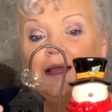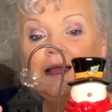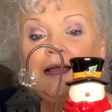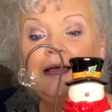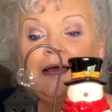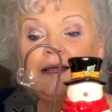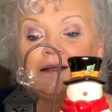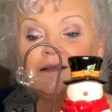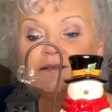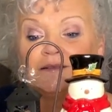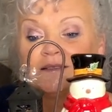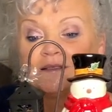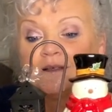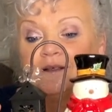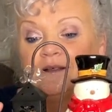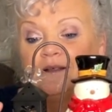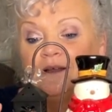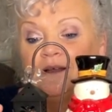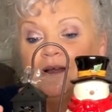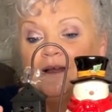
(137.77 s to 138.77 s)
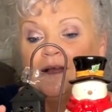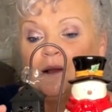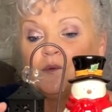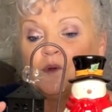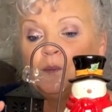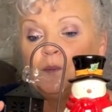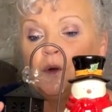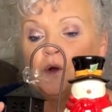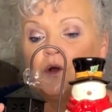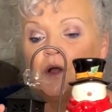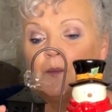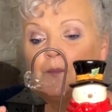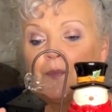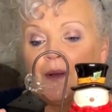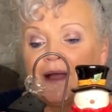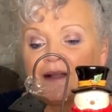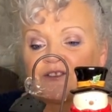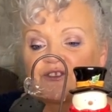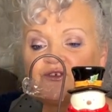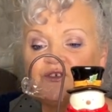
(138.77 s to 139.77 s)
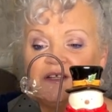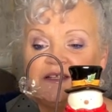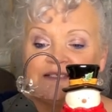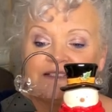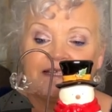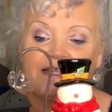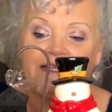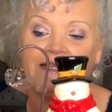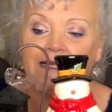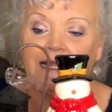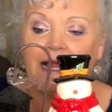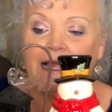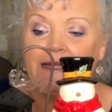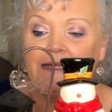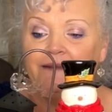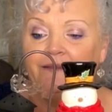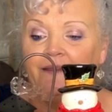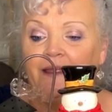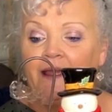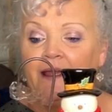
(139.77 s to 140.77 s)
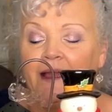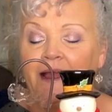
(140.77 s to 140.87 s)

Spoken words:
And I will put a battery tea light in there.